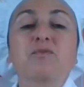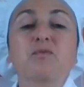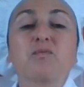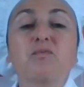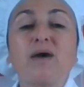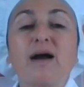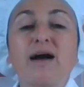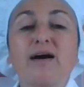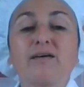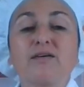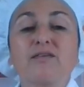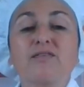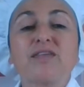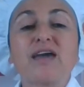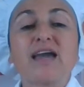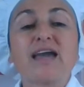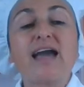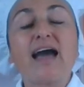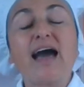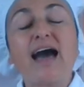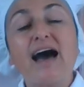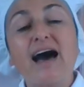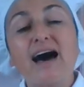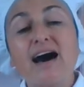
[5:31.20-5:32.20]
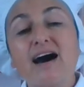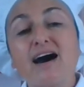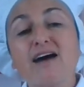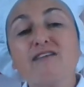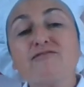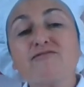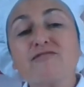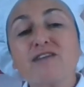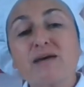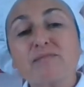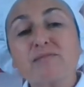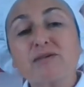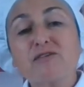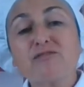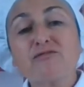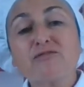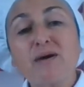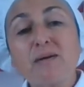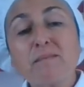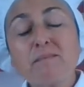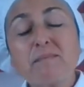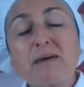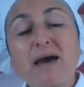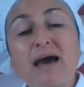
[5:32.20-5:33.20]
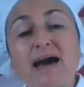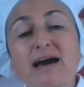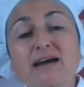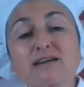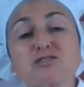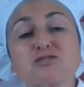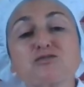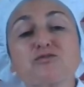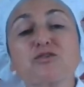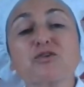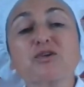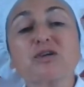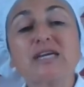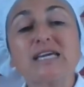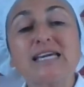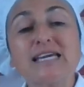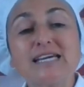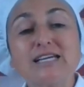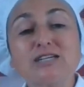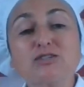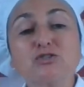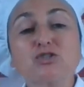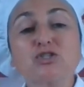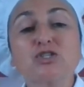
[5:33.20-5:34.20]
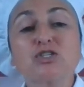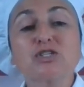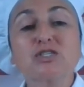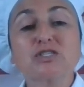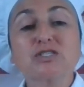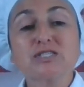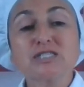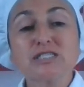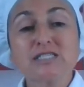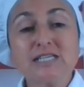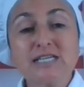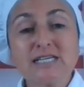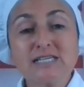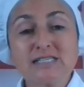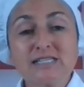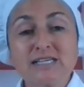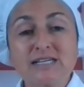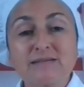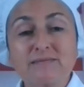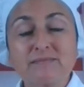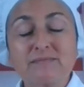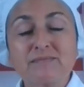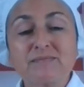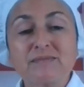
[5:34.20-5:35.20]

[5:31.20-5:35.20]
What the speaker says: Well, they have family fun packs for each season.